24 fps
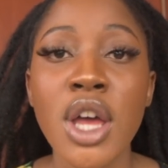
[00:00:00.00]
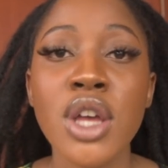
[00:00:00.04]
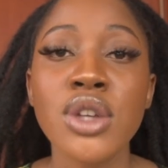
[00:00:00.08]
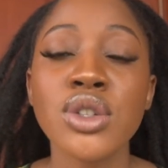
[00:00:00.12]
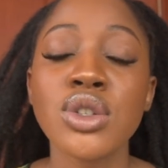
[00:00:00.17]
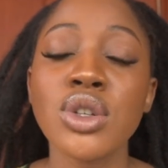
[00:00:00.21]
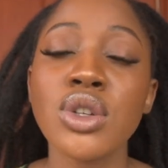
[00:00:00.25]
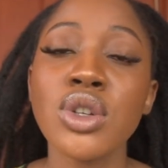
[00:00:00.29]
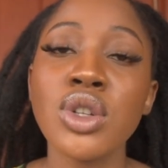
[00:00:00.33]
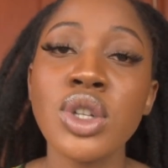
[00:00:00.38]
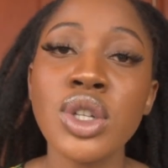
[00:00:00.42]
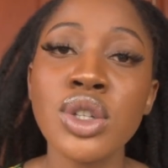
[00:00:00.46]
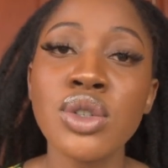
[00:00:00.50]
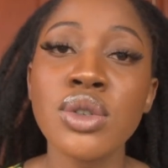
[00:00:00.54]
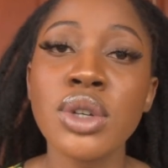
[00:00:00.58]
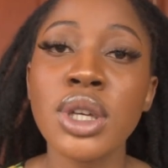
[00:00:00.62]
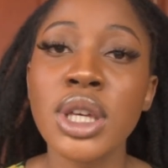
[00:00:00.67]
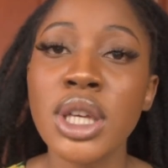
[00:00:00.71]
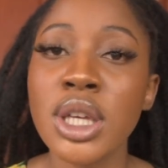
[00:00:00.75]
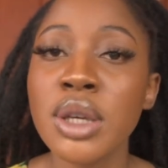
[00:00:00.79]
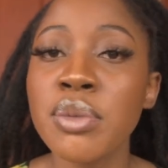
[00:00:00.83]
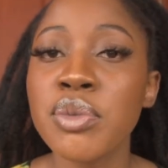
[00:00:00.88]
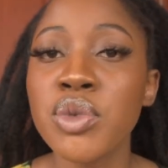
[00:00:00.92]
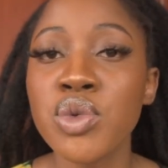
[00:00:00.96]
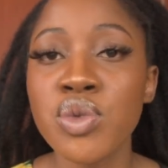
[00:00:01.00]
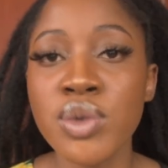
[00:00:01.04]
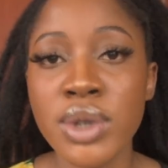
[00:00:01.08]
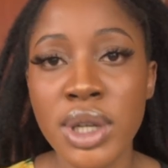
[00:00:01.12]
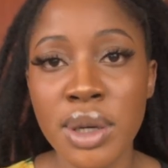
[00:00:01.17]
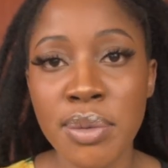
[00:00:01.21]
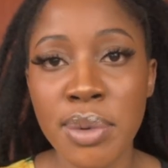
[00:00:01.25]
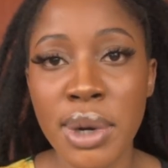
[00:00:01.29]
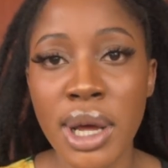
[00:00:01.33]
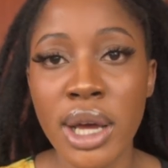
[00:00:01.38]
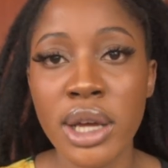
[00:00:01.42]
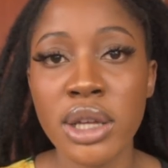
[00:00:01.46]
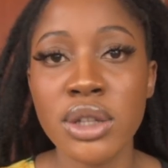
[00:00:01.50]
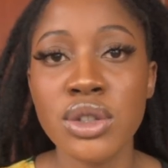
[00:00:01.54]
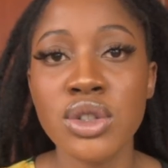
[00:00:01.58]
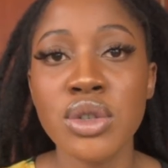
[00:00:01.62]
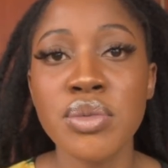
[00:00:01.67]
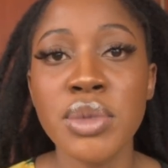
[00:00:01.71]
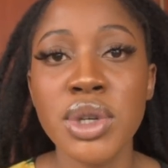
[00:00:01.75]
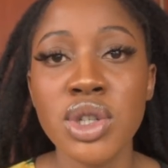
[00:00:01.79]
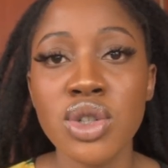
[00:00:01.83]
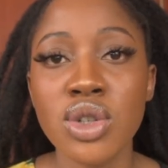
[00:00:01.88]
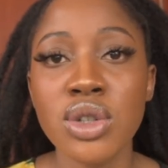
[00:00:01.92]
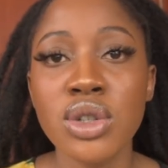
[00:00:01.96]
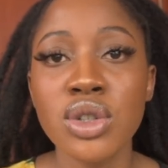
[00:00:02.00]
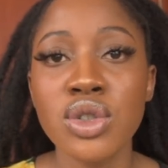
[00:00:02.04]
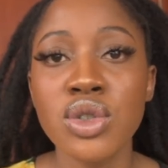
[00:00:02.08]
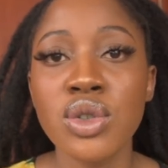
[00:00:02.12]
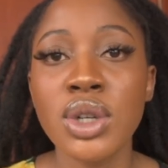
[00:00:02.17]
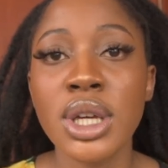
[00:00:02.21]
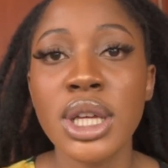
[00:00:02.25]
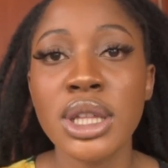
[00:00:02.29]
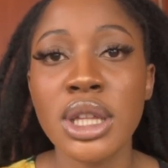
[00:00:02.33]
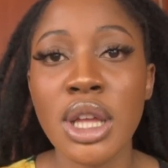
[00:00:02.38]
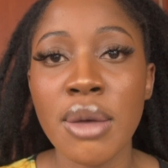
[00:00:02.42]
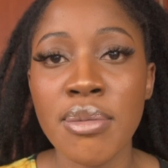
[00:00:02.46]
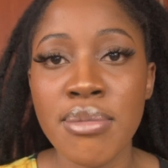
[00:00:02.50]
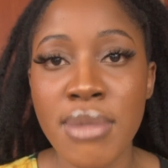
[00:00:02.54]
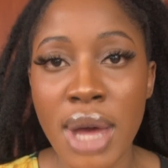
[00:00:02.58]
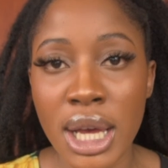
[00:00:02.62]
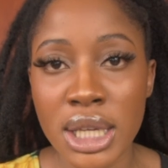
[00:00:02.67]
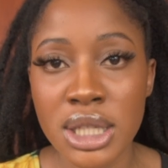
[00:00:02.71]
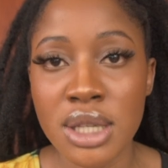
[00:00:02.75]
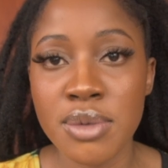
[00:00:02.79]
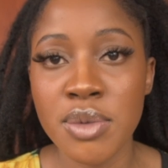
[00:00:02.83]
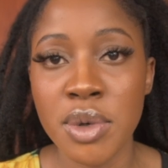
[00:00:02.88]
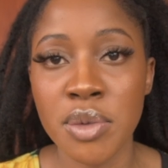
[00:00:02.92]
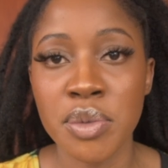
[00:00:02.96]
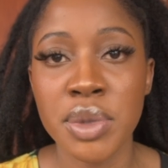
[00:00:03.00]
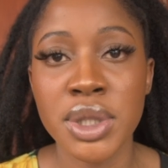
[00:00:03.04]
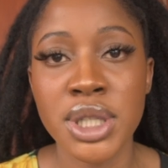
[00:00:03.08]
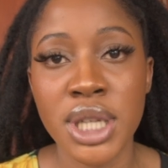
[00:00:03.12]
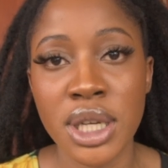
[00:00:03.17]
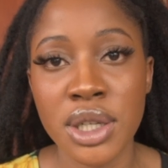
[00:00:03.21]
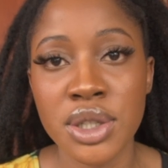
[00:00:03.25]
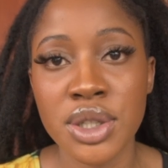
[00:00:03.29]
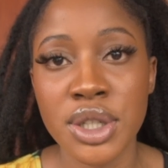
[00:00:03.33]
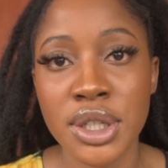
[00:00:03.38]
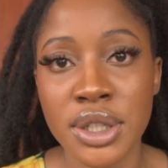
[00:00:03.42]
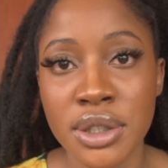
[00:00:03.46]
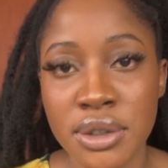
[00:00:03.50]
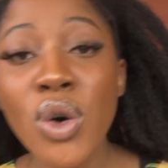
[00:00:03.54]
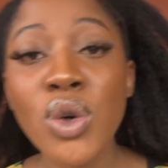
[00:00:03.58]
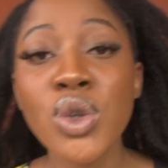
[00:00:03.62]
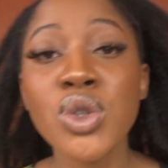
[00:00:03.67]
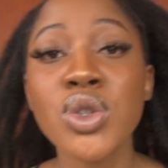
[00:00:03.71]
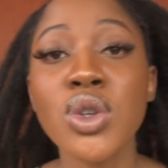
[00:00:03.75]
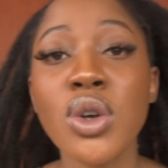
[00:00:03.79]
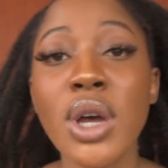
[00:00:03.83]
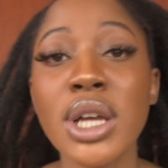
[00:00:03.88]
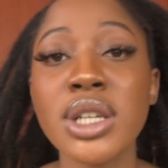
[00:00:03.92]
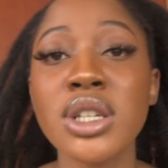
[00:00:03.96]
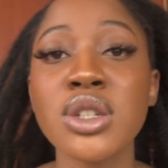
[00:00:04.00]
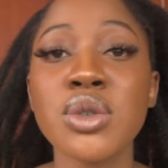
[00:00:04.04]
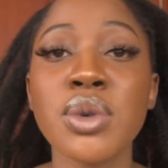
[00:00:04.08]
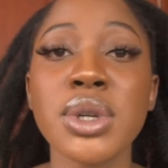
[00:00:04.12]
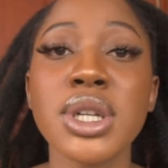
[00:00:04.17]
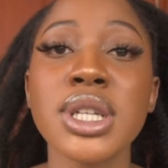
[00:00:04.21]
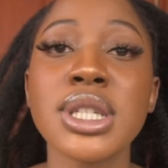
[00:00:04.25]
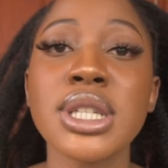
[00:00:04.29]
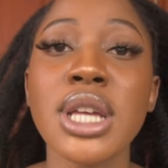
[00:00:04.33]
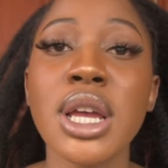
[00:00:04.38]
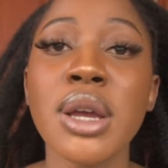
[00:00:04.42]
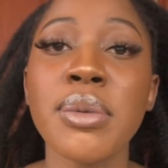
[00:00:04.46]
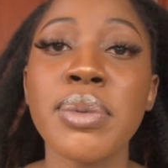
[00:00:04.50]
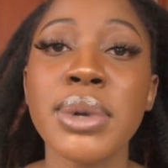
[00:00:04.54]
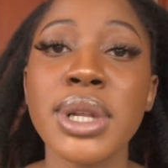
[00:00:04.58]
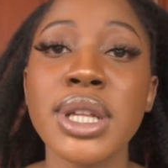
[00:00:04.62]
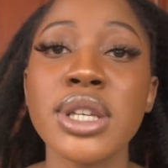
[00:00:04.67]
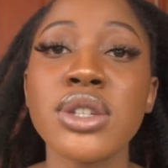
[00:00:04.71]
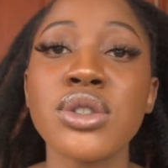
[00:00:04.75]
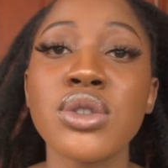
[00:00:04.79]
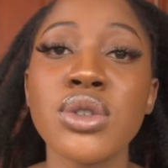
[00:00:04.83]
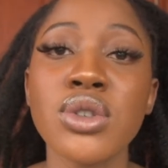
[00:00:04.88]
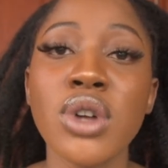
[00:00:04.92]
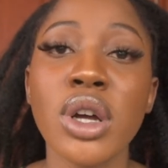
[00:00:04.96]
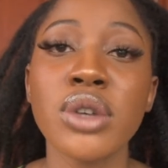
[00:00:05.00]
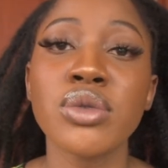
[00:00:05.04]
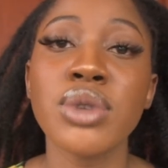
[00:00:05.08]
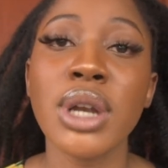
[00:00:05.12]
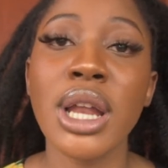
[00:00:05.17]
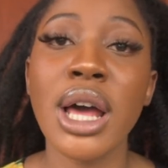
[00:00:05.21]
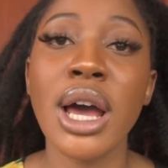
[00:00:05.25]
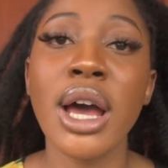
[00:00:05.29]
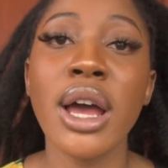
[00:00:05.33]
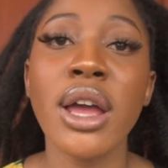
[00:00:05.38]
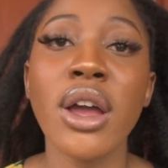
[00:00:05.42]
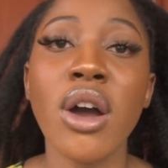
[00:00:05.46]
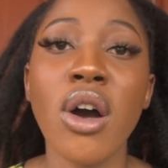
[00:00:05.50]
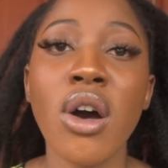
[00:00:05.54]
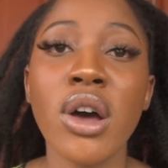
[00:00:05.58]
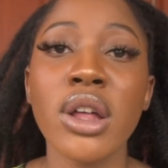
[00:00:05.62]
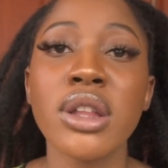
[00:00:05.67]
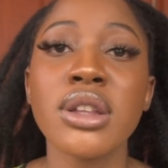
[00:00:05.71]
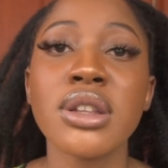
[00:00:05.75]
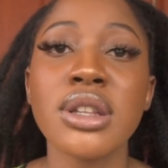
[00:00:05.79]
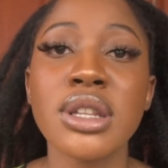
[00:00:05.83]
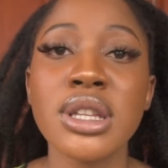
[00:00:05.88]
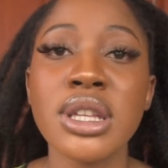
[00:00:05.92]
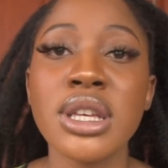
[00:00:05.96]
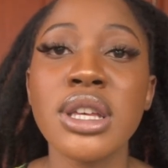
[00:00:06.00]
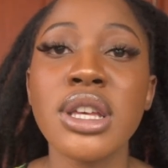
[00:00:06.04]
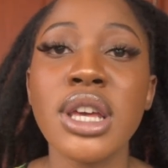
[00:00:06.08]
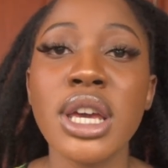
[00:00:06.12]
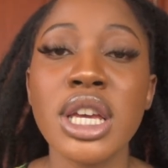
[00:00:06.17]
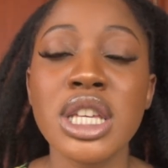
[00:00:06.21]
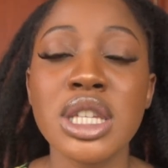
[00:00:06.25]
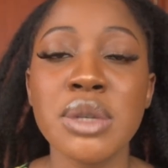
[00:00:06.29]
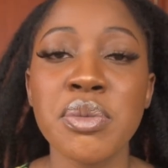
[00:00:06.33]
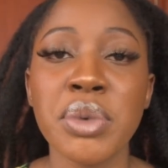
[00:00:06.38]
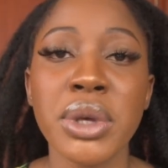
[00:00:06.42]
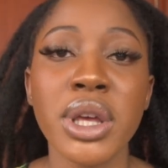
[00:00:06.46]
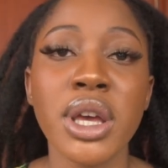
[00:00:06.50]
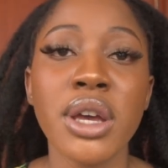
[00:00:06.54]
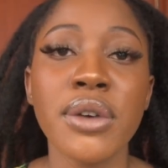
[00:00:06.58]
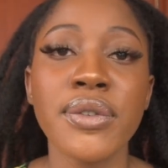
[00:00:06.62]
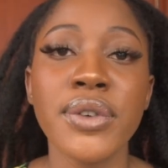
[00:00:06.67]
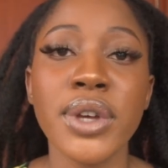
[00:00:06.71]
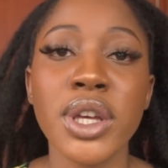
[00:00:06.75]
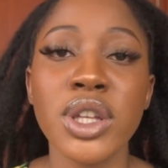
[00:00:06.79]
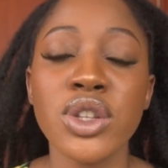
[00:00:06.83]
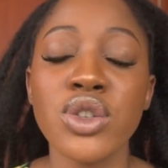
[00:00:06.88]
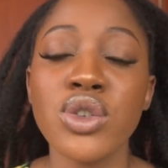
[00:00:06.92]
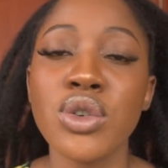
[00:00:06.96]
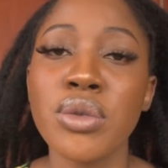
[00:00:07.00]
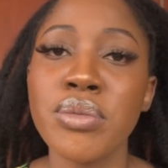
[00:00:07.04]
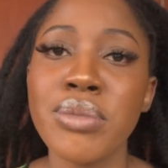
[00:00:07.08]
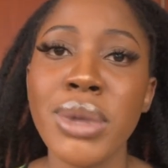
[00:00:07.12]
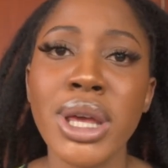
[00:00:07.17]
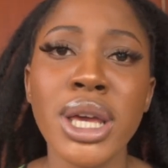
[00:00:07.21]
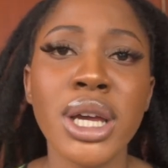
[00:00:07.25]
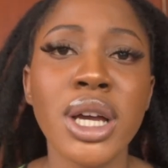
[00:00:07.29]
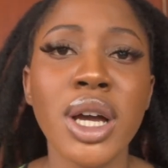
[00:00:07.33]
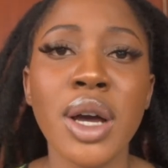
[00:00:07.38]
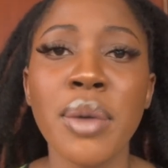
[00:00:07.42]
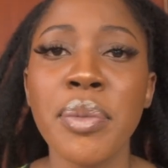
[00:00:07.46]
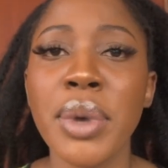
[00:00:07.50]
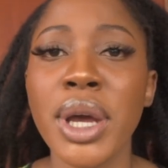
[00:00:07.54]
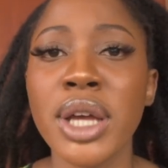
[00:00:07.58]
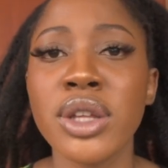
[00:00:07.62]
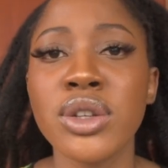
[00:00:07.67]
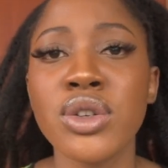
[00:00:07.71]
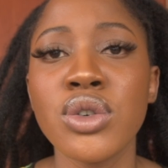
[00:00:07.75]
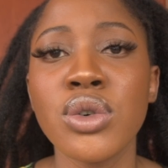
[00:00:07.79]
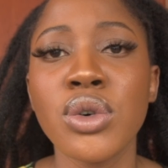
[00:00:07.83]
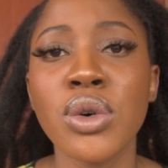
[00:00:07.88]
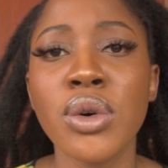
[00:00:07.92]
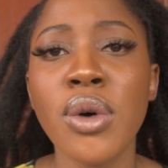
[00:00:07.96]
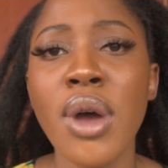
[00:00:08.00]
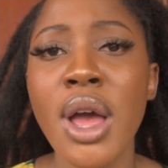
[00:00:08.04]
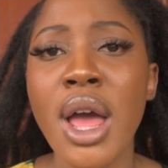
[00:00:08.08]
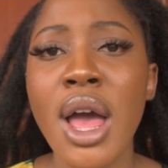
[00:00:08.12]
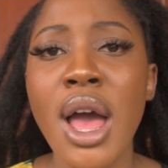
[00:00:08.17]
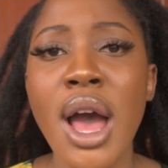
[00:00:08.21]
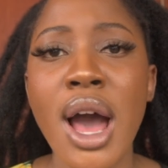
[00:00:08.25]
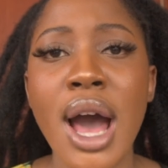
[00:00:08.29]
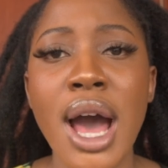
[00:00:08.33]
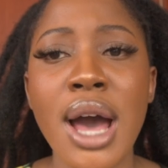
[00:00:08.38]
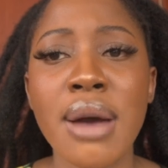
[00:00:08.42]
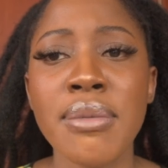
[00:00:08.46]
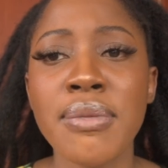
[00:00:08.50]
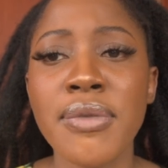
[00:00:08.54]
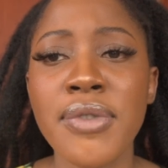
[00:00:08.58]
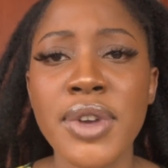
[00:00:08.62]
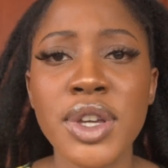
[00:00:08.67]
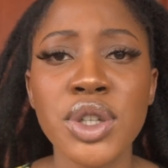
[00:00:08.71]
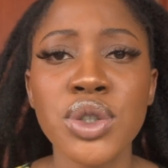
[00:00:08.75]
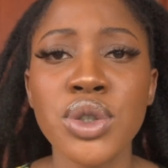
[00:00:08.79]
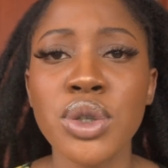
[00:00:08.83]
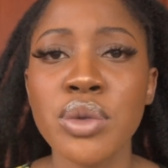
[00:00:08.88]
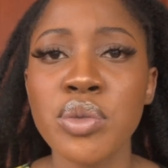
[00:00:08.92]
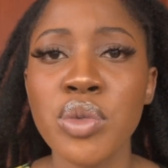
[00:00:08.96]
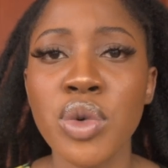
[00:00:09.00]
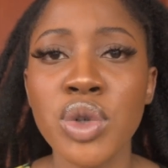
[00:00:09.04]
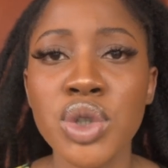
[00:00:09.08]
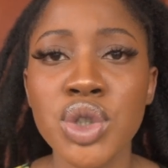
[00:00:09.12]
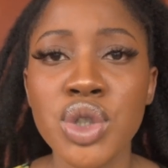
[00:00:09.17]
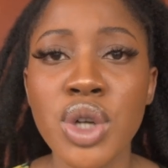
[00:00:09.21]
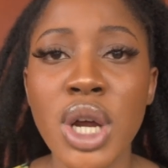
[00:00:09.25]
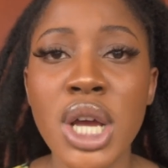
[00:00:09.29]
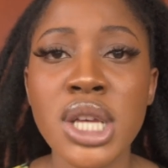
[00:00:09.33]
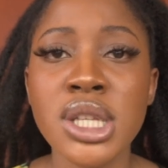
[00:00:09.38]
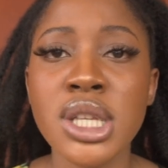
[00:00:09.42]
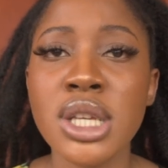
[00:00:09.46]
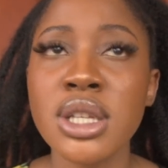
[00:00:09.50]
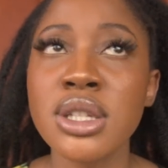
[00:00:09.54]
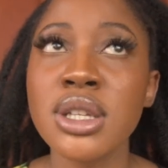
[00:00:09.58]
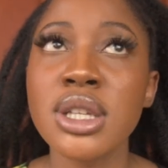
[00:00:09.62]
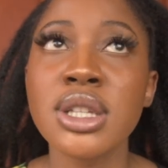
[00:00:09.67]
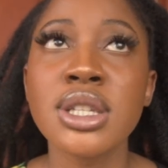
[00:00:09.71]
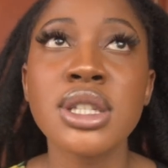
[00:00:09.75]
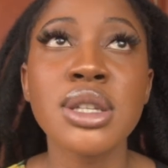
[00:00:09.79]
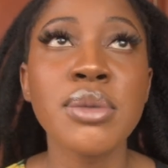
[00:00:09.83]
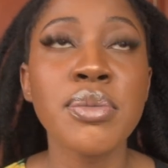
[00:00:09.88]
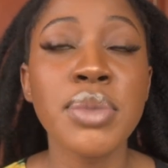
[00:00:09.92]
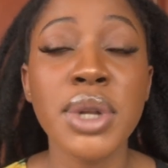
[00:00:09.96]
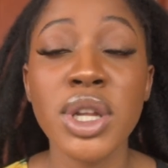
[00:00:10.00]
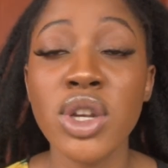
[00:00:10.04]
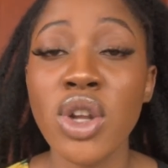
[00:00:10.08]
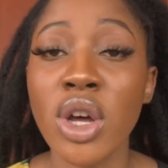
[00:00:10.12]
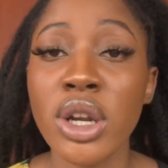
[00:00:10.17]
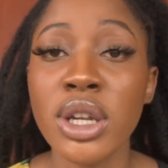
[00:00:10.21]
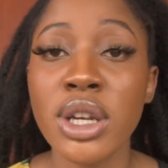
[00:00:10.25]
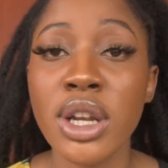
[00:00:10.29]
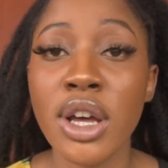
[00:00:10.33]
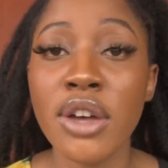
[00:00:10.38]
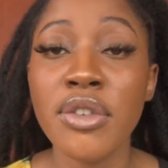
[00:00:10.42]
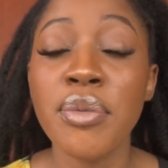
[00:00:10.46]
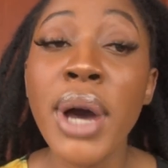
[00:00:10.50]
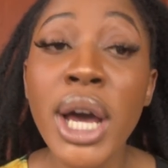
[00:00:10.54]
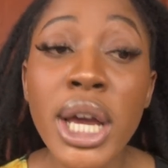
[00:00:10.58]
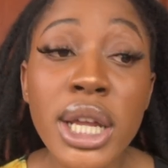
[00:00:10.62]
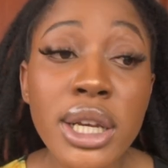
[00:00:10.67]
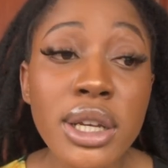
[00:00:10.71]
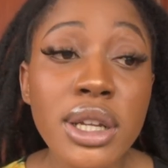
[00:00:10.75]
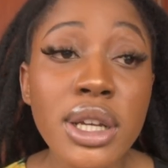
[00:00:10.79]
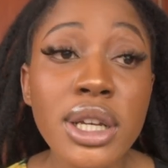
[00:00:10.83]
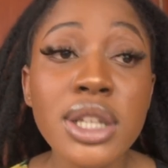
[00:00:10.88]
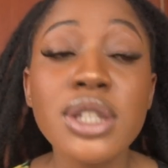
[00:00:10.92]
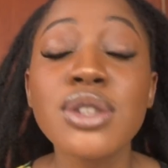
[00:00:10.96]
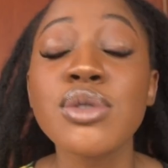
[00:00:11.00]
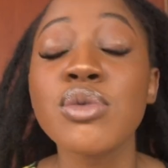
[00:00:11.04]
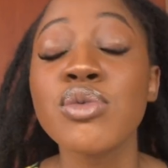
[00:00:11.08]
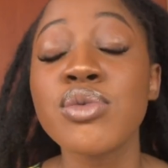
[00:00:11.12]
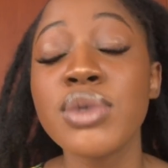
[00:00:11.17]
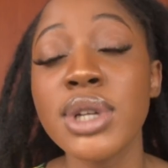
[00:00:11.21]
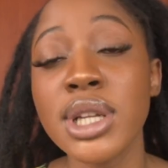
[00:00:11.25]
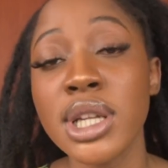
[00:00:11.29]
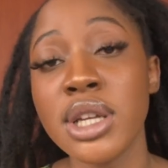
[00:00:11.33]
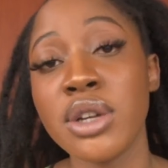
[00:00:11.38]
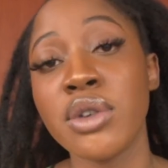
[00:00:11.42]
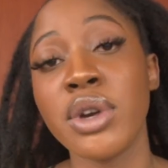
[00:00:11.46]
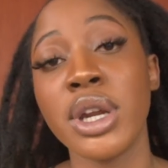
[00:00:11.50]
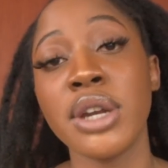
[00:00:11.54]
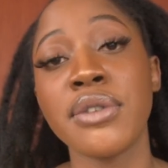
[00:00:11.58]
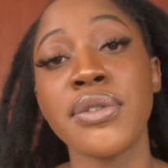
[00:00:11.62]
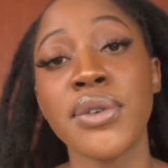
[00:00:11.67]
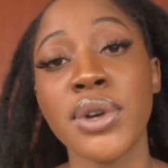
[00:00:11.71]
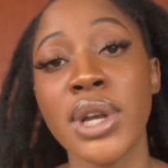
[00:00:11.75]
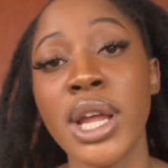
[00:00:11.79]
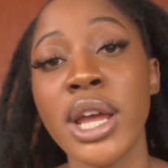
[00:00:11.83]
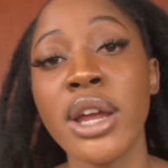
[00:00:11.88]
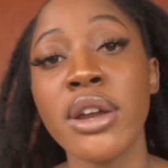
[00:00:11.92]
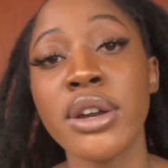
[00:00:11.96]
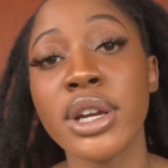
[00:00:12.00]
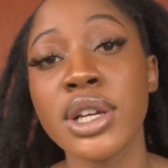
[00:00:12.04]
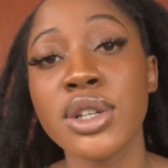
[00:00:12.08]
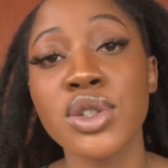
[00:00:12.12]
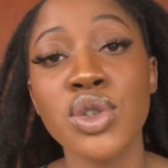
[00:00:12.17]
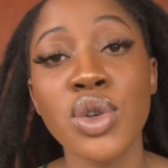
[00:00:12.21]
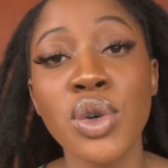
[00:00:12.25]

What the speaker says: So you need to keep reapplying to make sure that you get that maximum protection. Also, I just want to say, please do not rely on the SPF in your makeup and your facial moisturizers. It's simply not enough, but it's really great for layering.